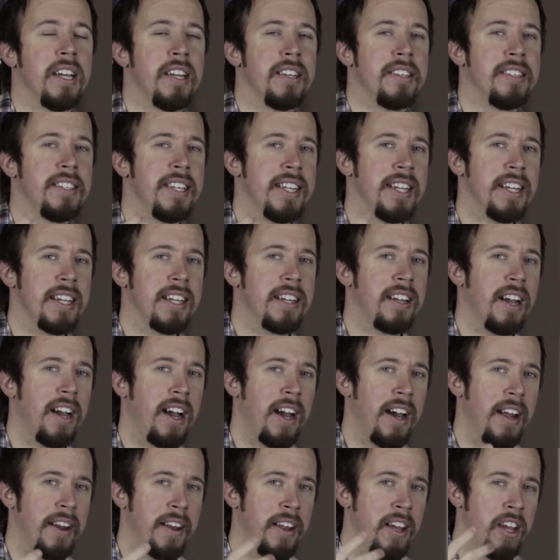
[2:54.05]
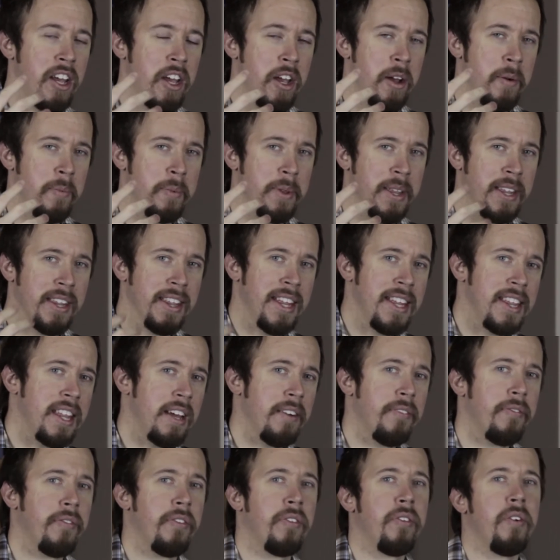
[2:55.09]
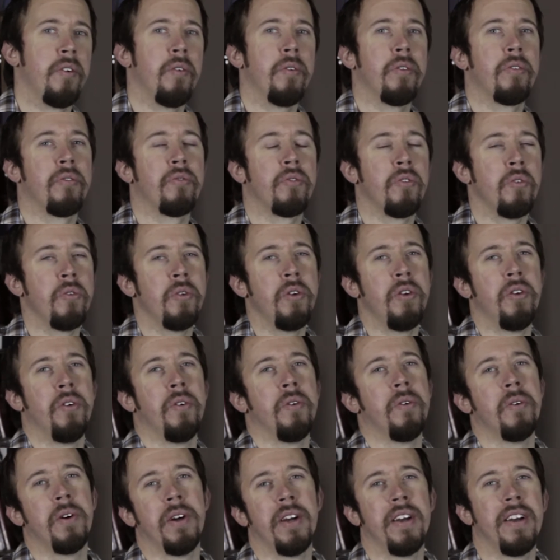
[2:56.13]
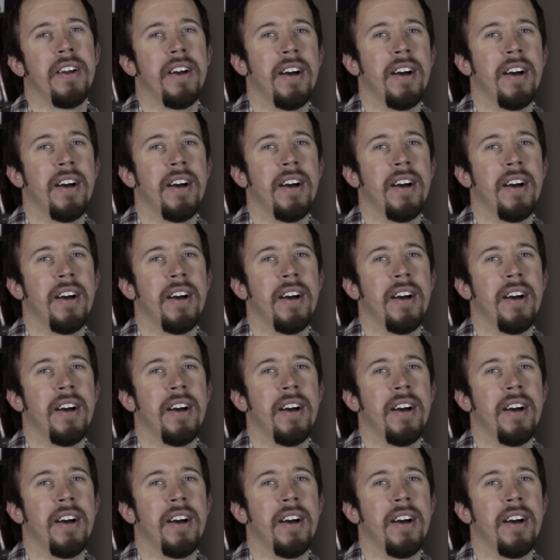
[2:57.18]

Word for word: Seek God, but then let that flow through you